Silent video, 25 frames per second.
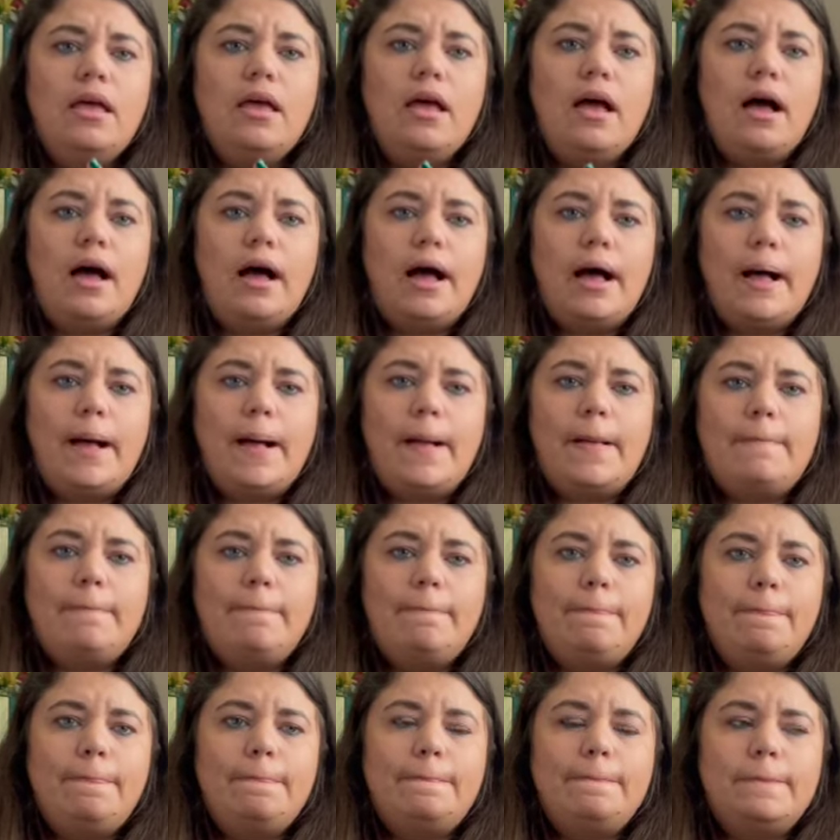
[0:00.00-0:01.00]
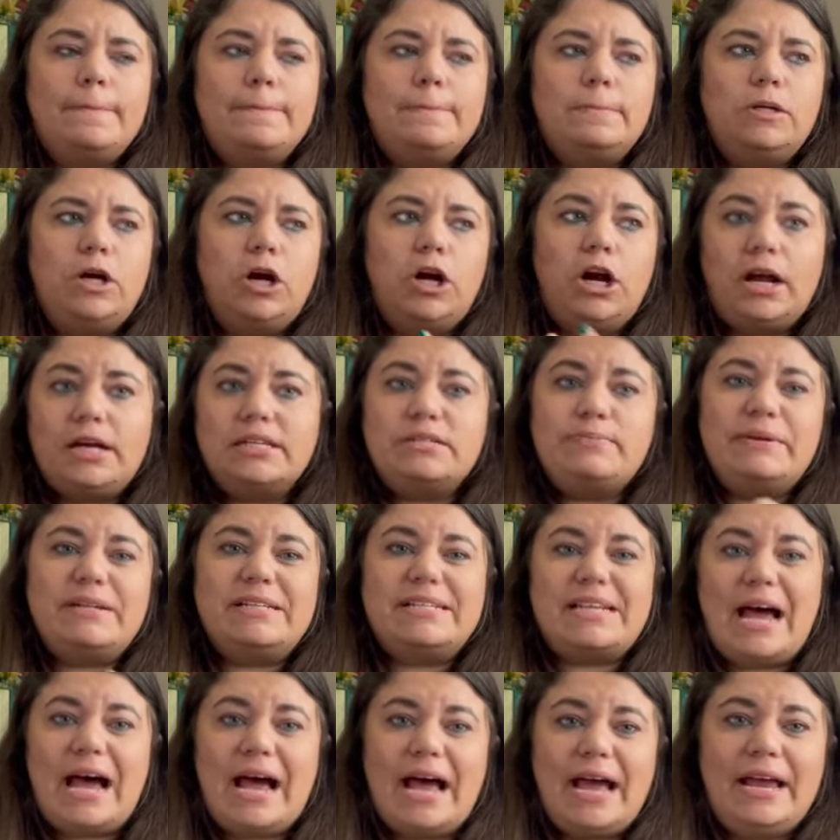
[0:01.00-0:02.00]
her husband
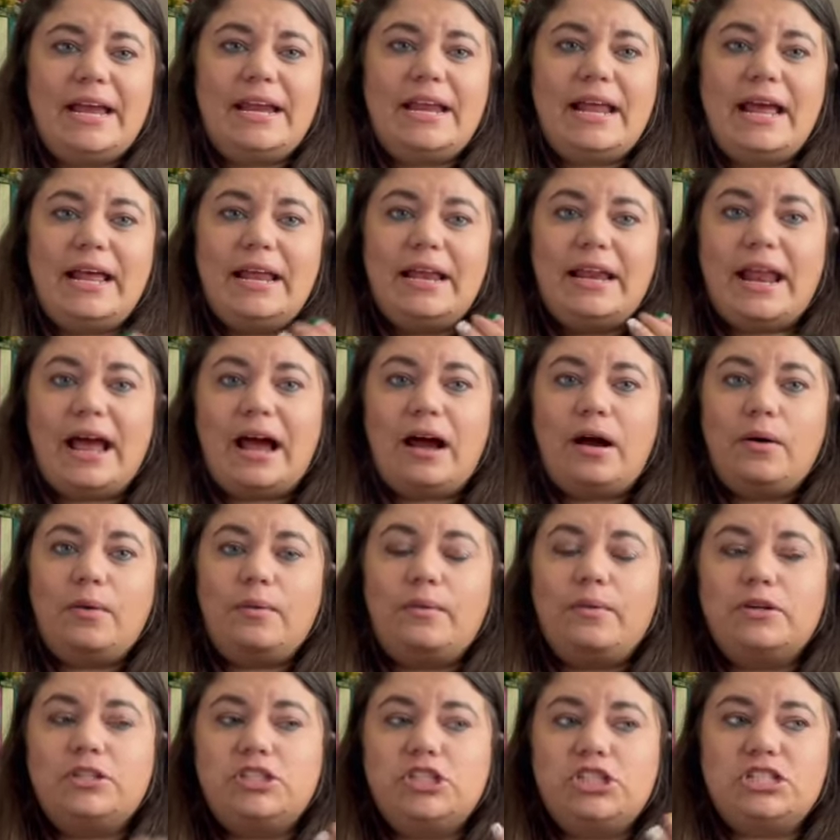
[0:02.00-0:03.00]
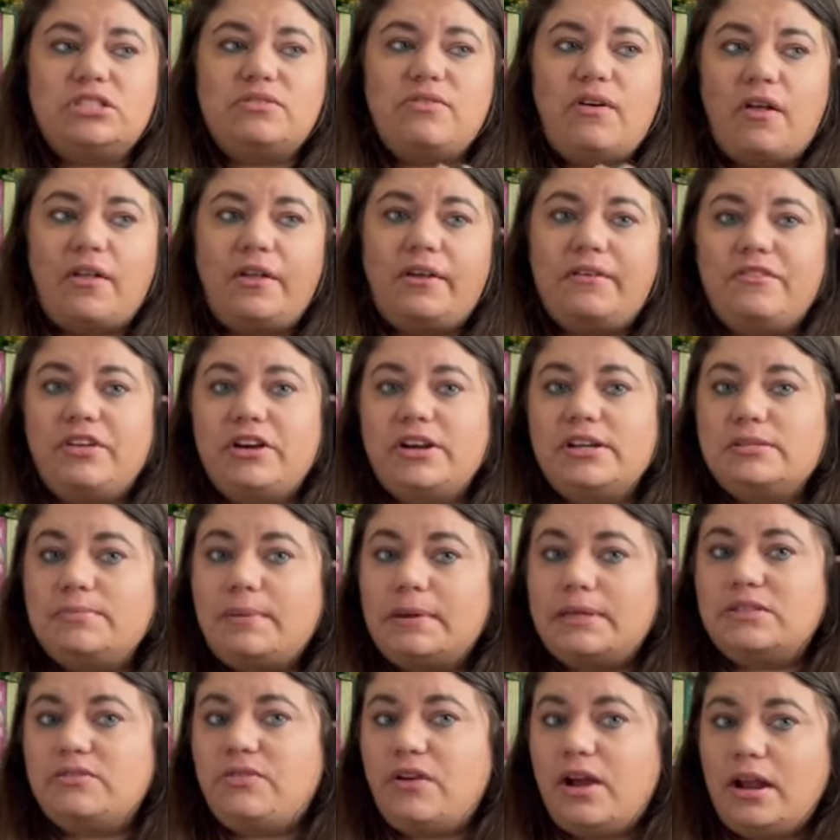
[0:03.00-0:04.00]
died and now she's falling for his
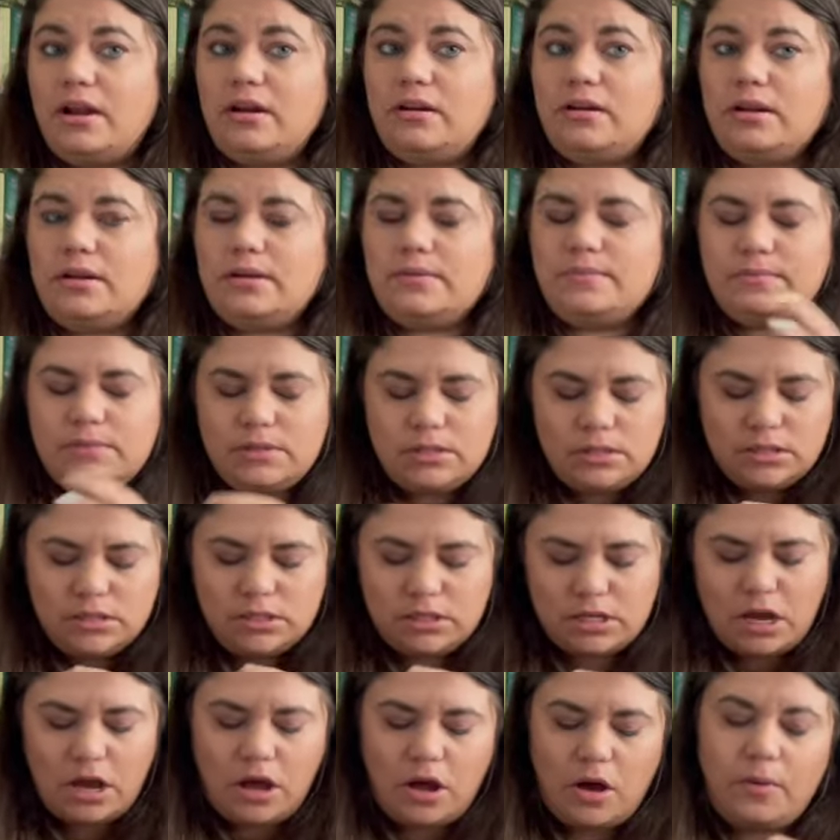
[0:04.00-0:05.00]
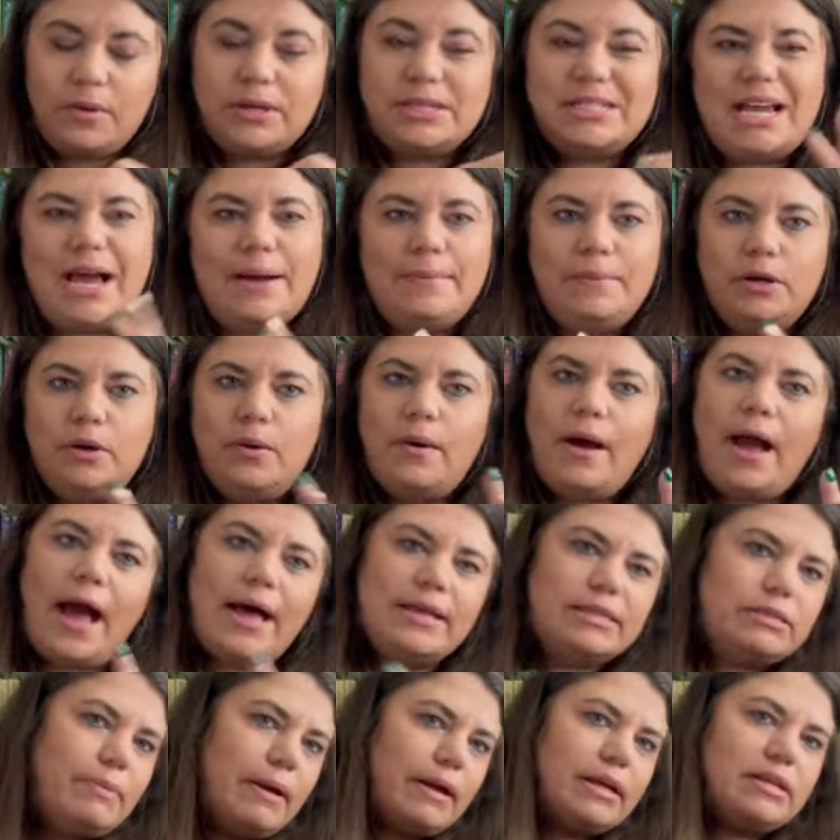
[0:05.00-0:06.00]
best friend. So a taboo
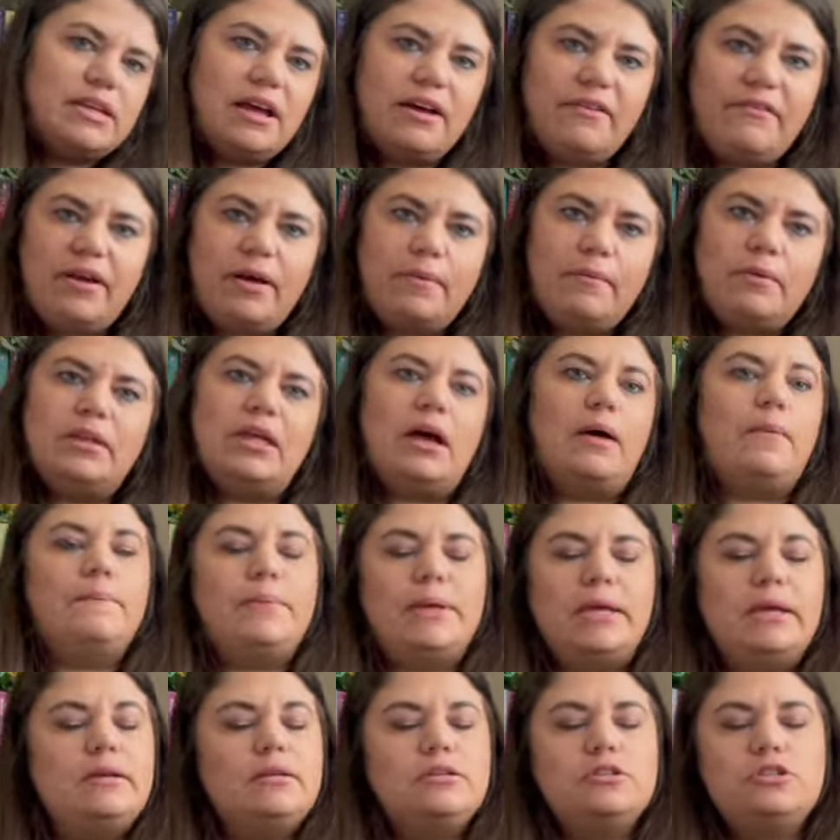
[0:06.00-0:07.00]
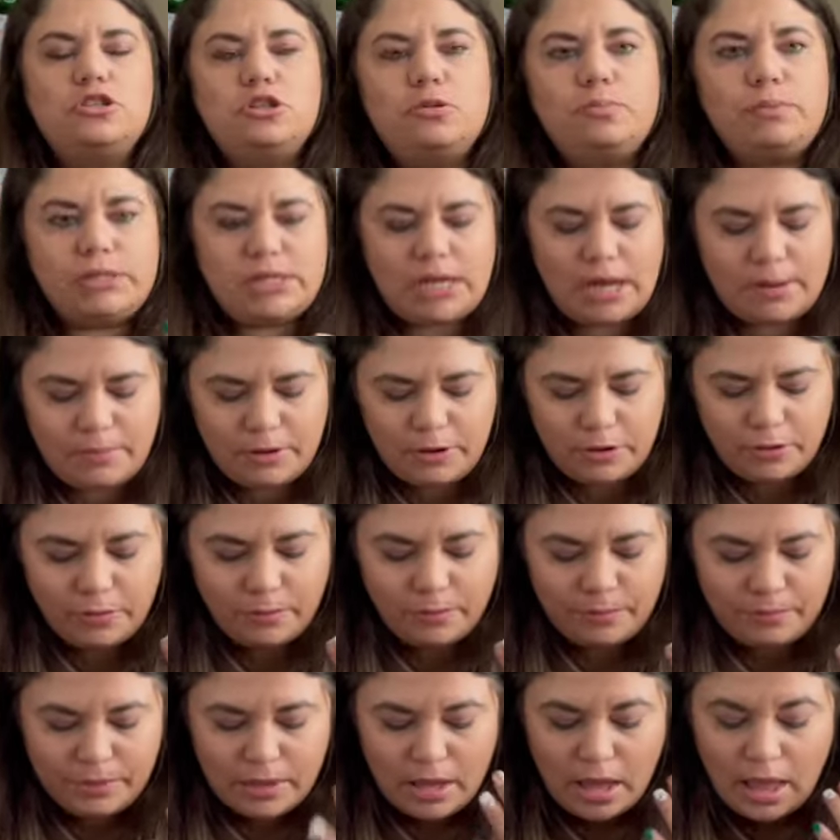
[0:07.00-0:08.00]
aspect of it without being super taboo.
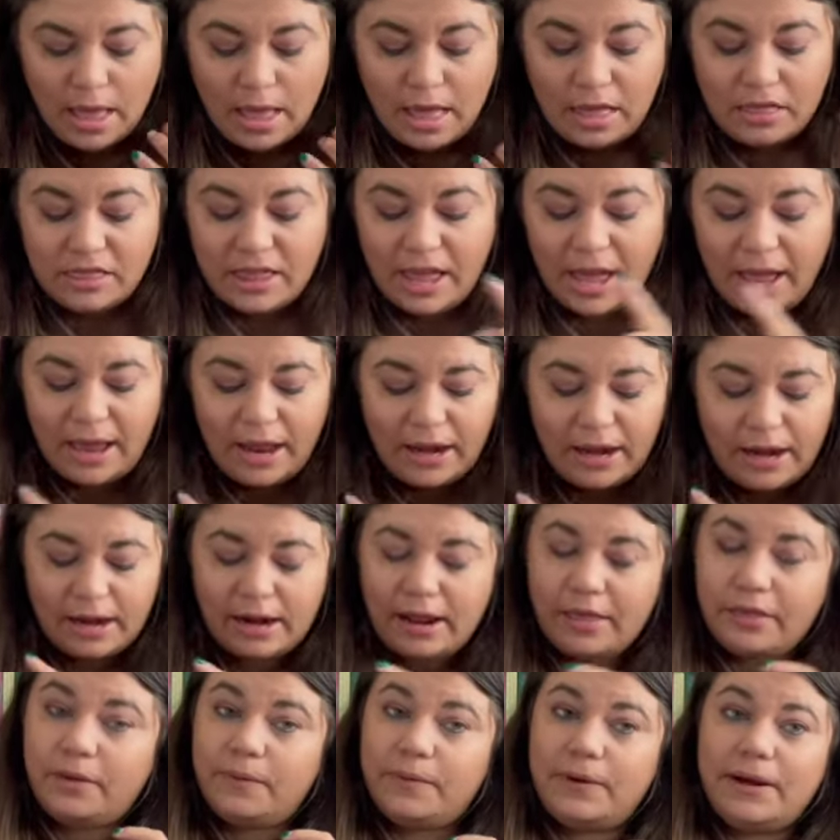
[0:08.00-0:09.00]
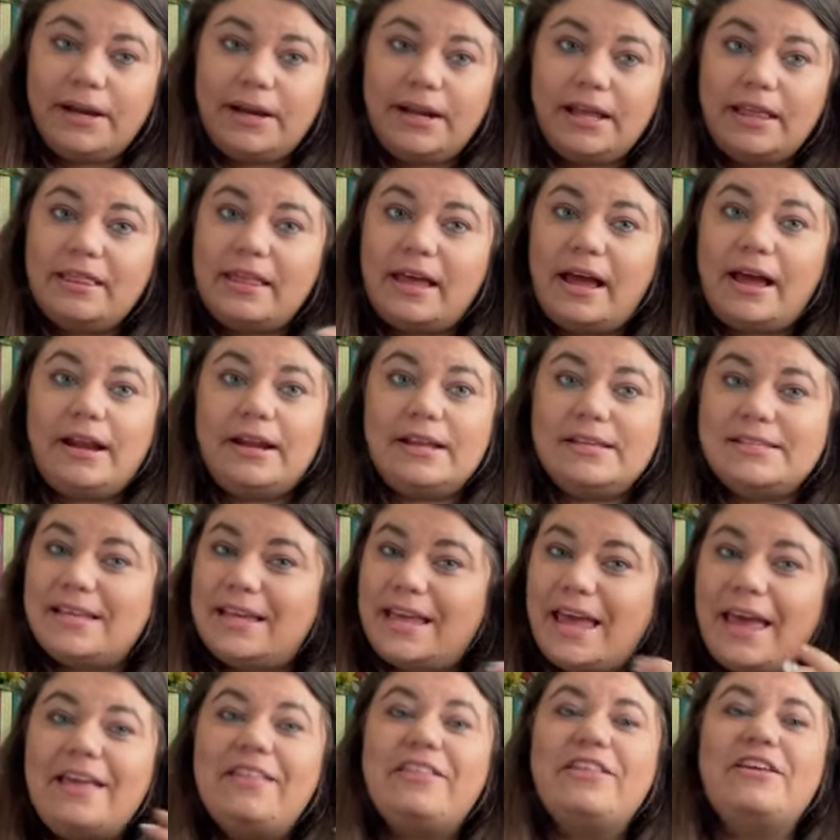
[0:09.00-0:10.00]
Then another one that is a
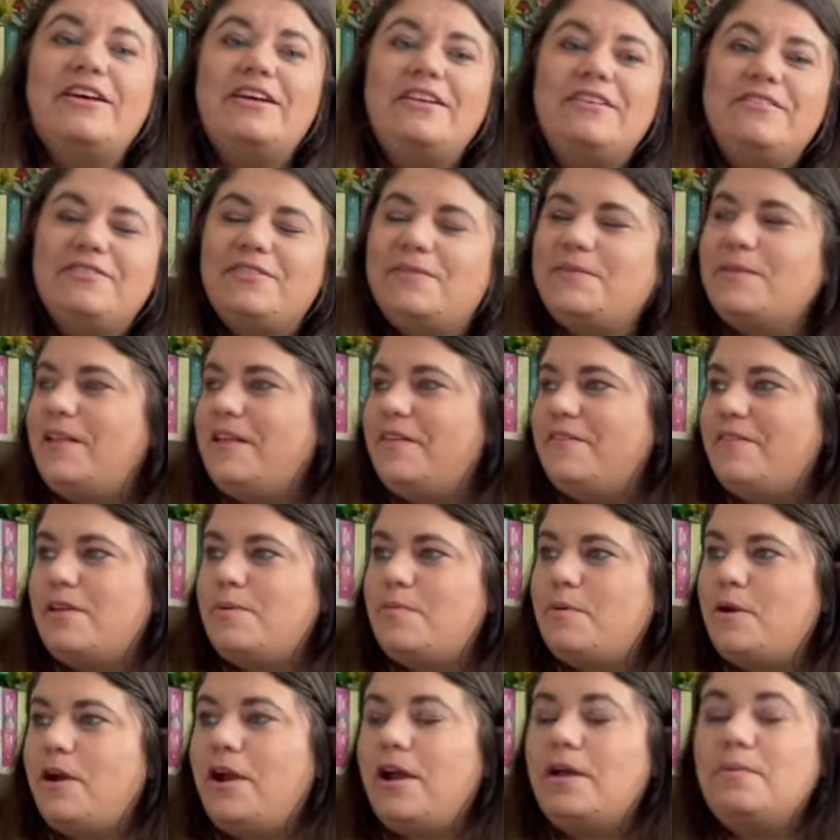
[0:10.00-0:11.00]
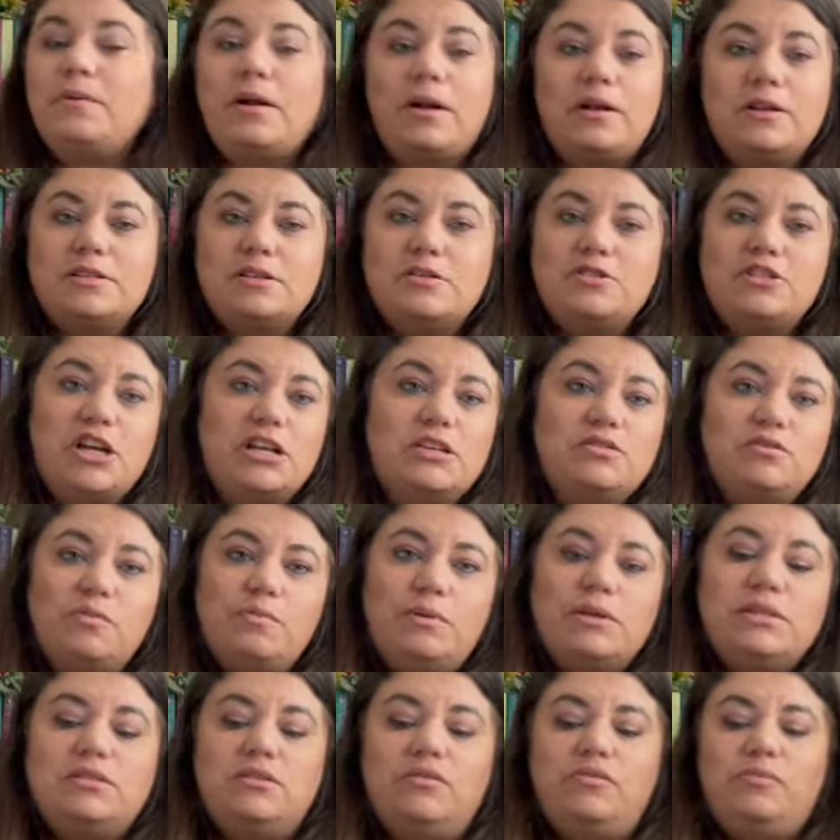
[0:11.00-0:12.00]
Caitlin from The Love Librarian, but also Jess from
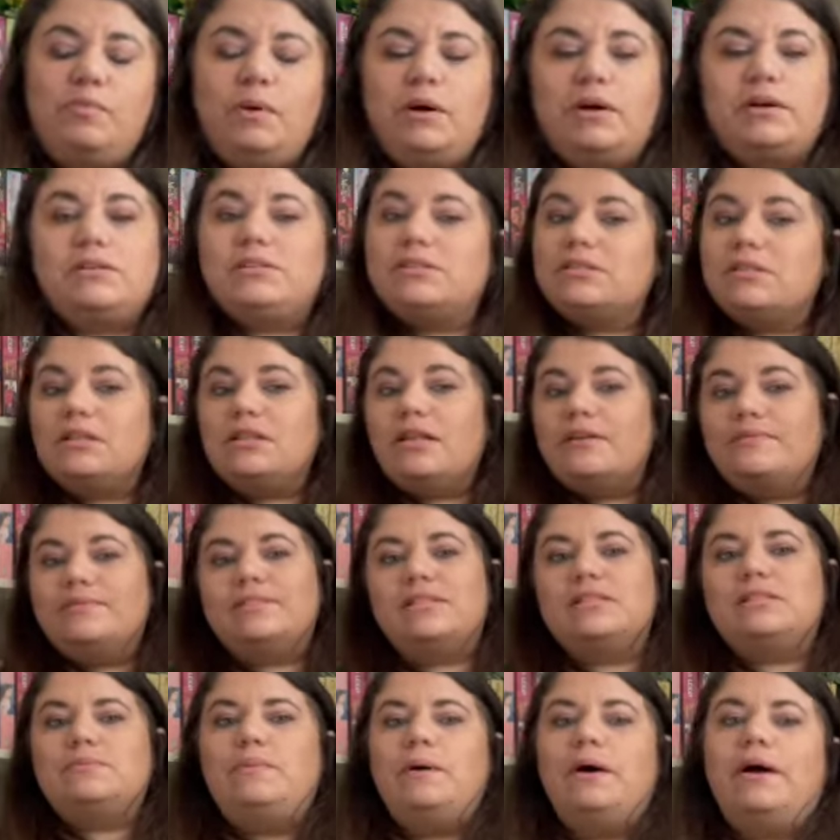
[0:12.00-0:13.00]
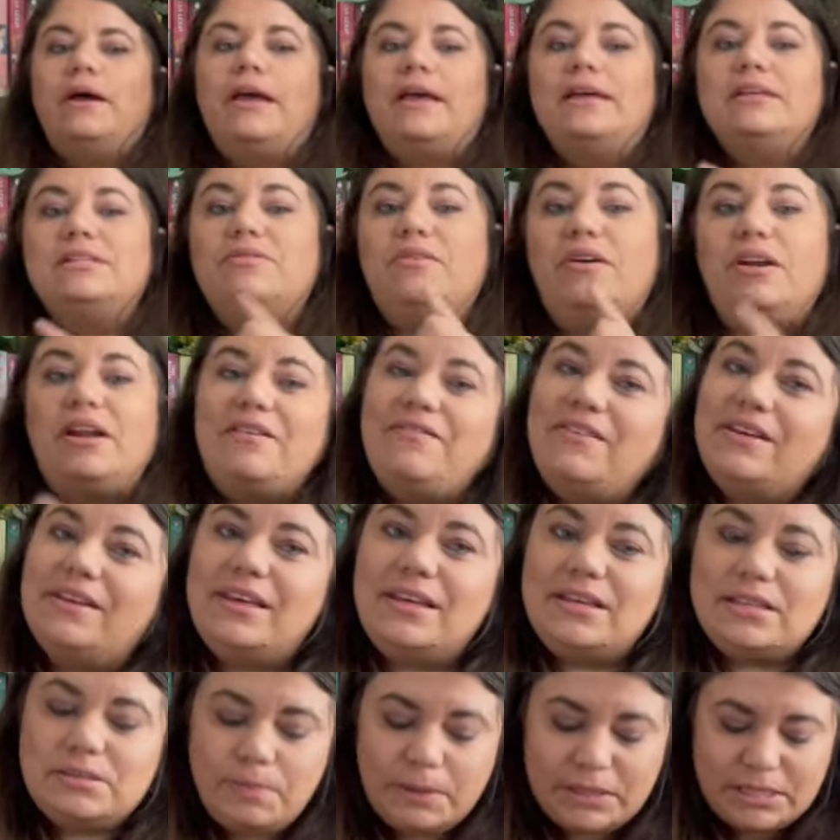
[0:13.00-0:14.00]
Piece of Books loves this book, is Funny
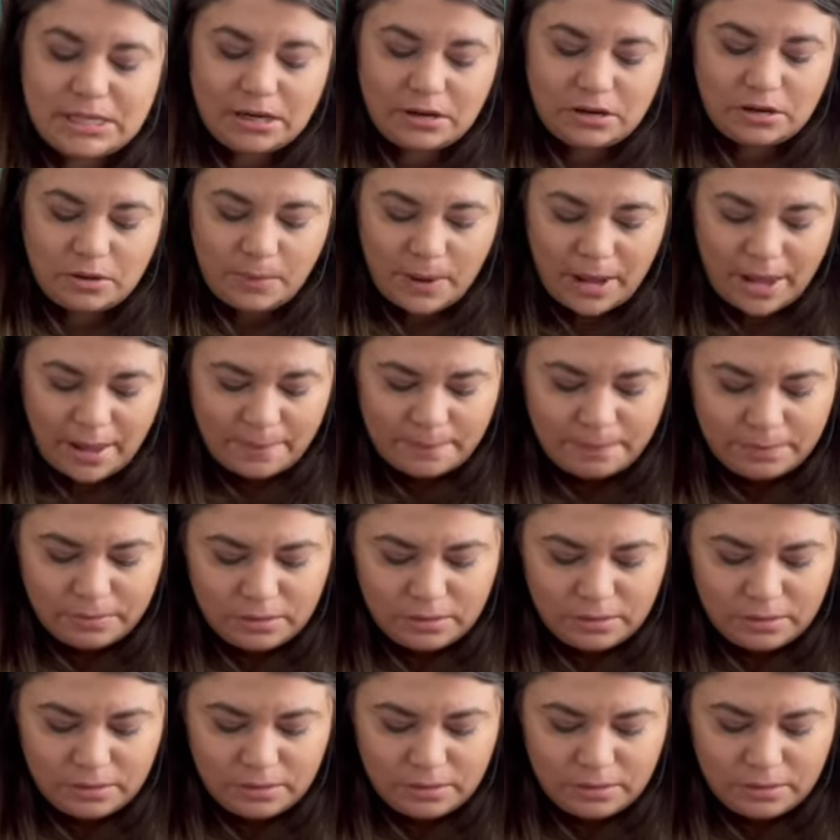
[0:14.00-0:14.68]
Feelings by Tara DeWitt,